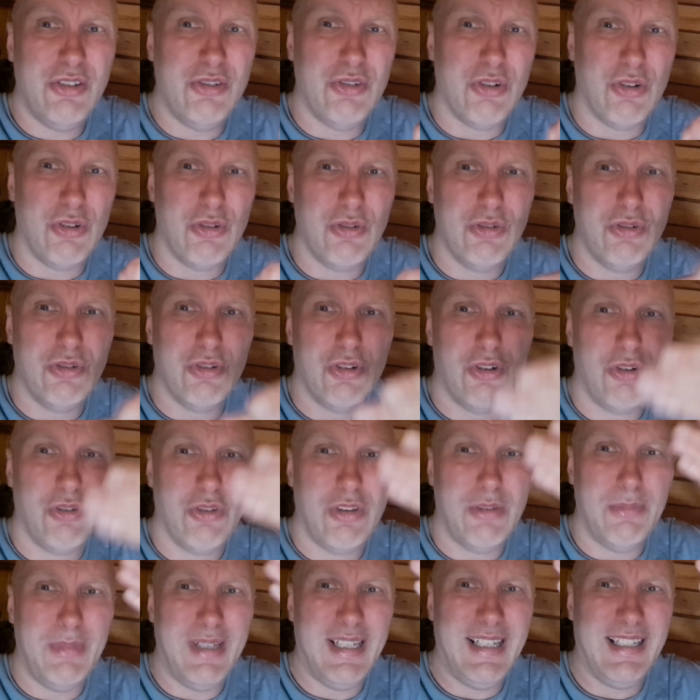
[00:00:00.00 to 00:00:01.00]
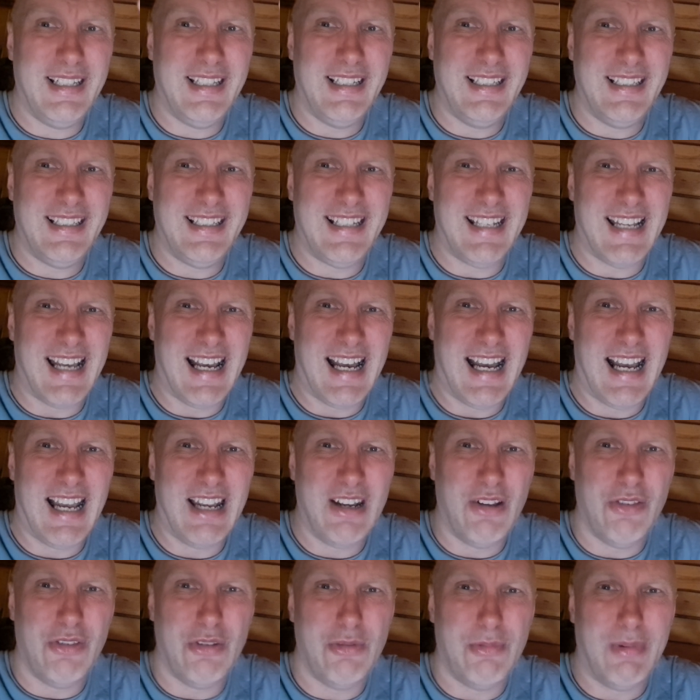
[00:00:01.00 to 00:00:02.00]
jungle, they meet this
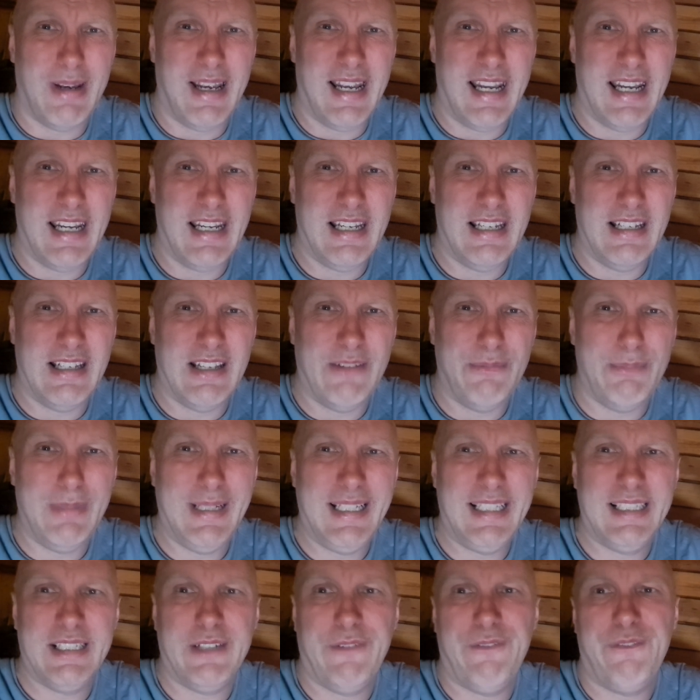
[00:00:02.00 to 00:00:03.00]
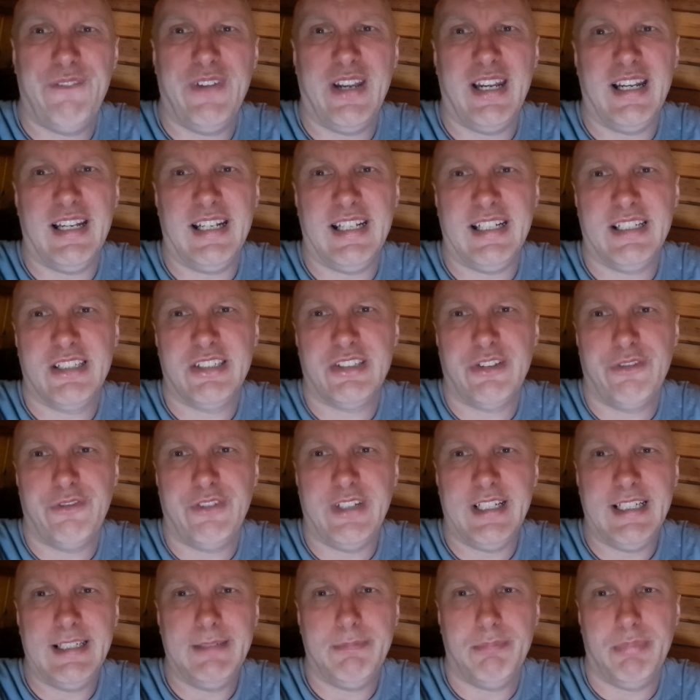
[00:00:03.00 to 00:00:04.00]
guy on the way, they meet the village of
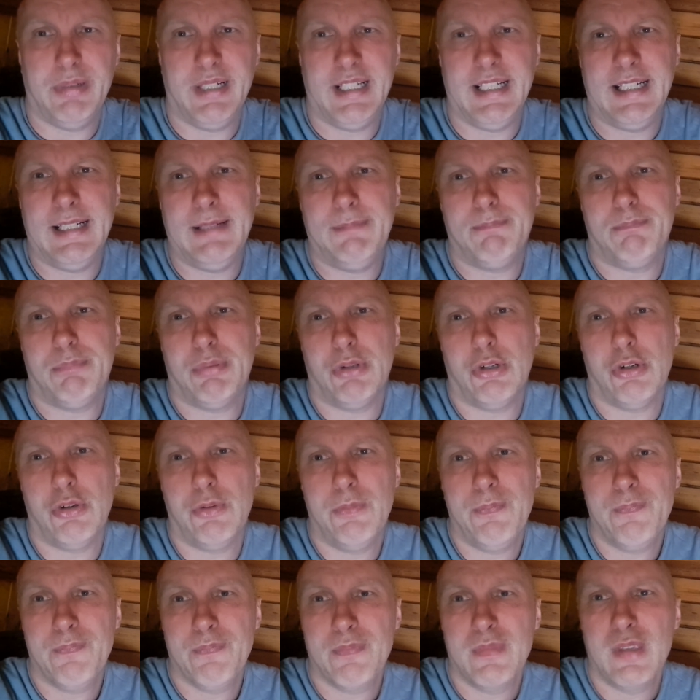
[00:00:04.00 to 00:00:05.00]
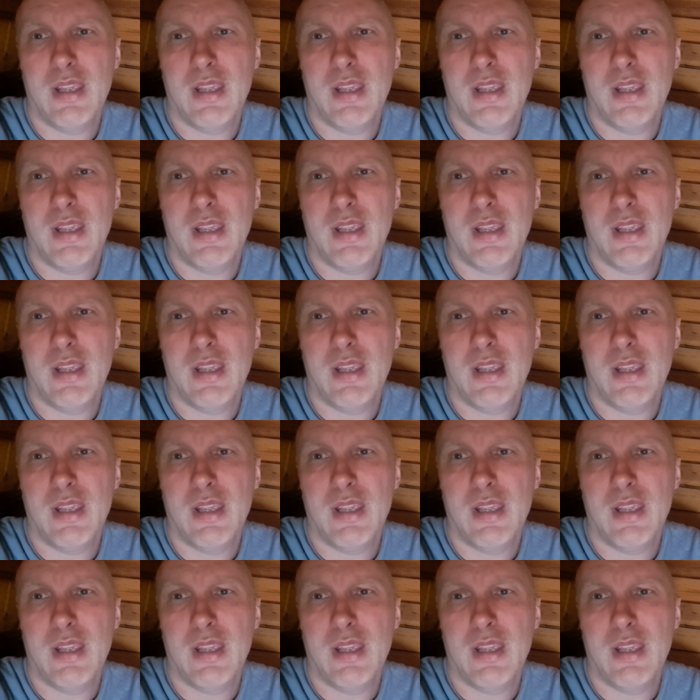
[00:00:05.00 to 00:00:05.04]
these people